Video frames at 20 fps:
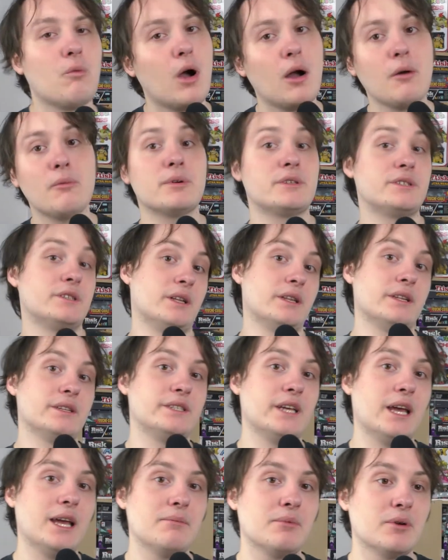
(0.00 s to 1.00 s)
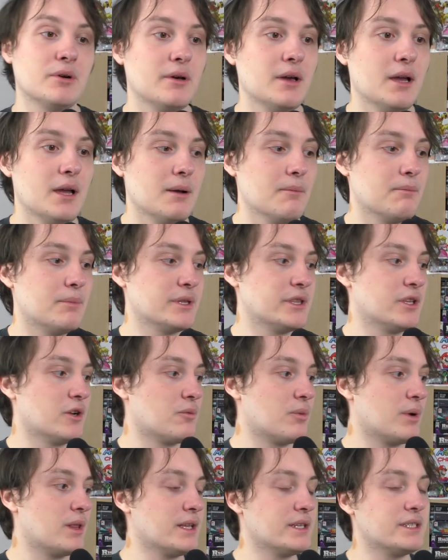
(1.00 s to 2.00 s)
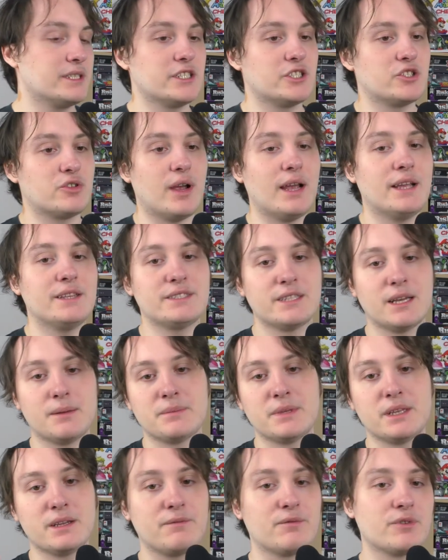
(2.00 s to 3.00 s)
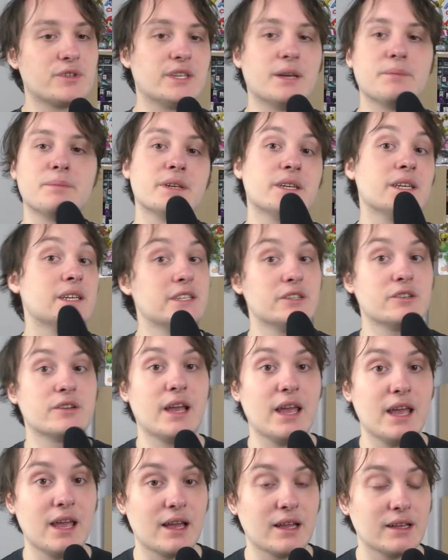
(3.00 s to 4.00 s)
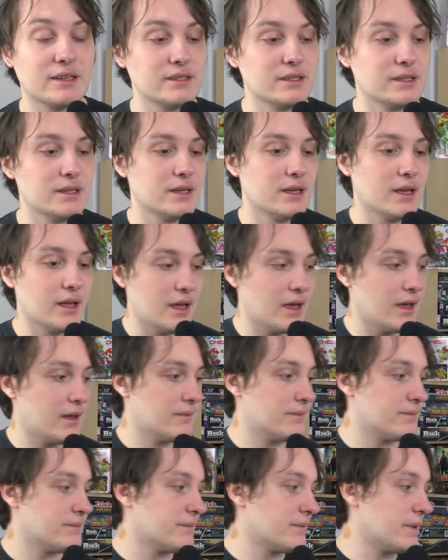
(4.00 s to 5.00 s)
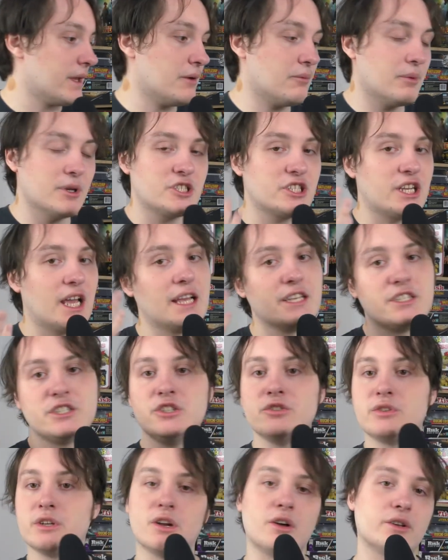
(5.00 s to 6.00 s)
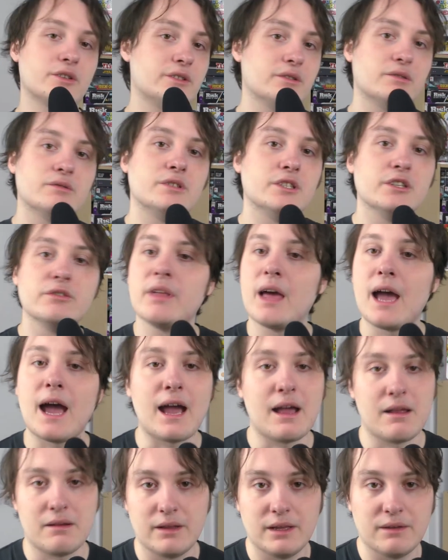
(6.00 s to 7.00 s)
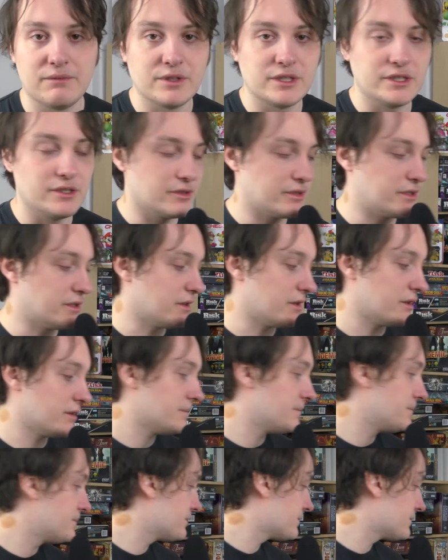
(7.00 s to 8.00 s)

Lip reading: want what's on the table, but they're willing to trade something for something in your hand, in which case you can also do that if it's your turn.